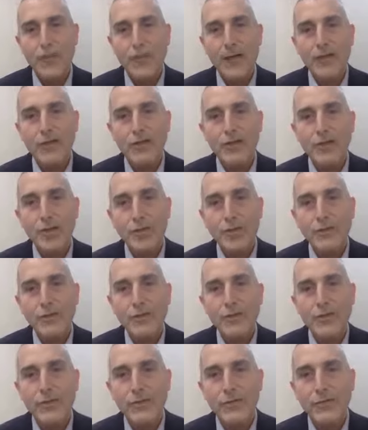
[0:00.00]
In
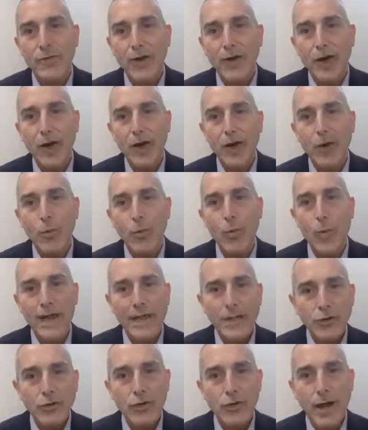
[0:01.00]
terms of
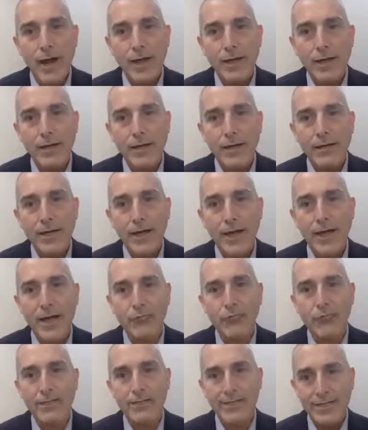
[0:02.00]
weight training
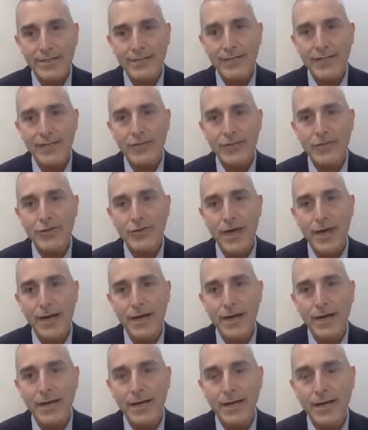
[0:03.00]
and resistance
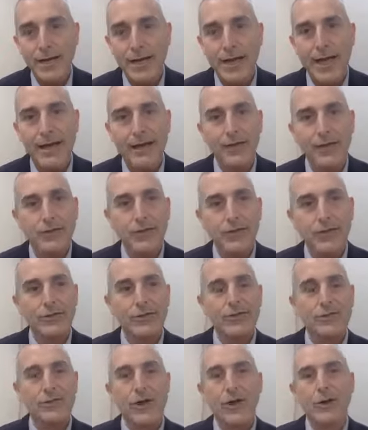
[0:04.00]
training, again, it should
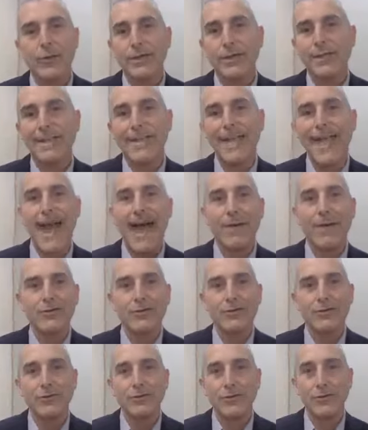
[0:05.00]
start with the
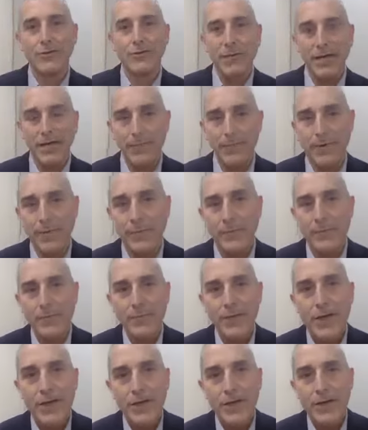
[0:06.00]
absolute minimum.
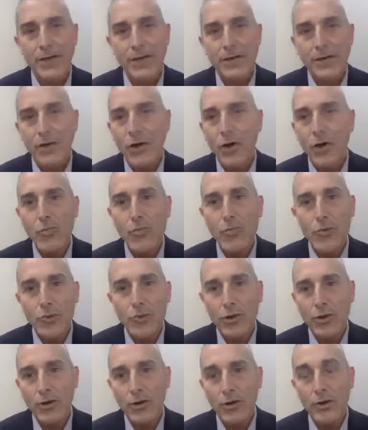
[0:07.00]
No
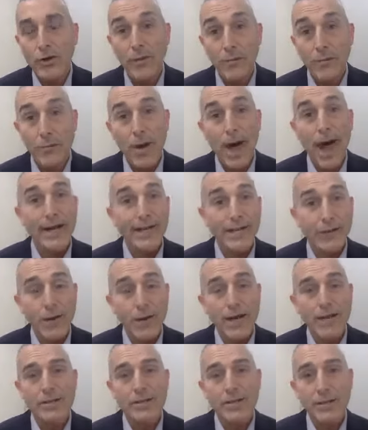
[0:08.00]
more than body
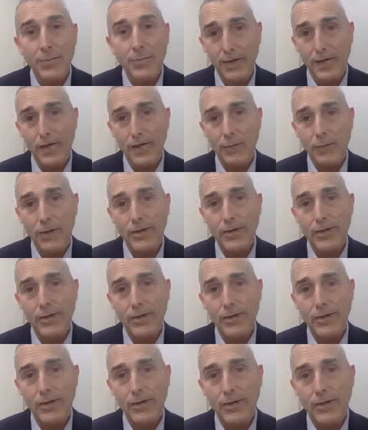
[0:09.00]
weight to begin with,
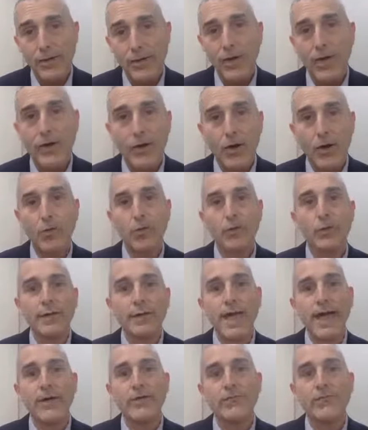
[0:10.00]
and
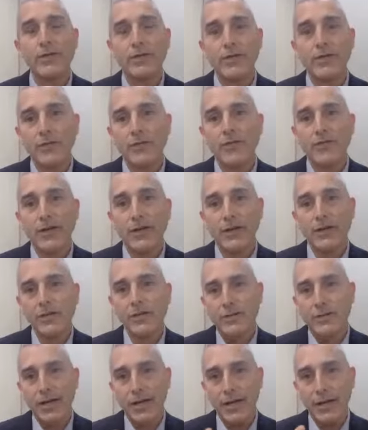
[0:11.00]
only after you
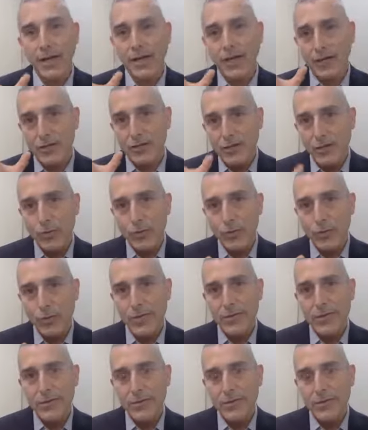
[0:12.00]
finish, again, a 2
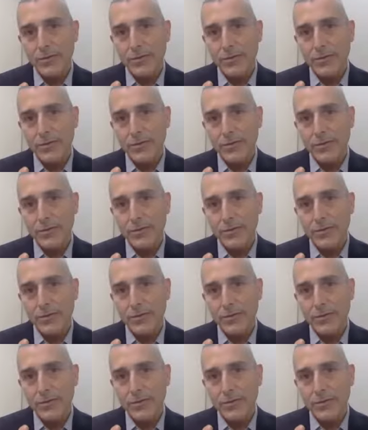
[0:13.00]
week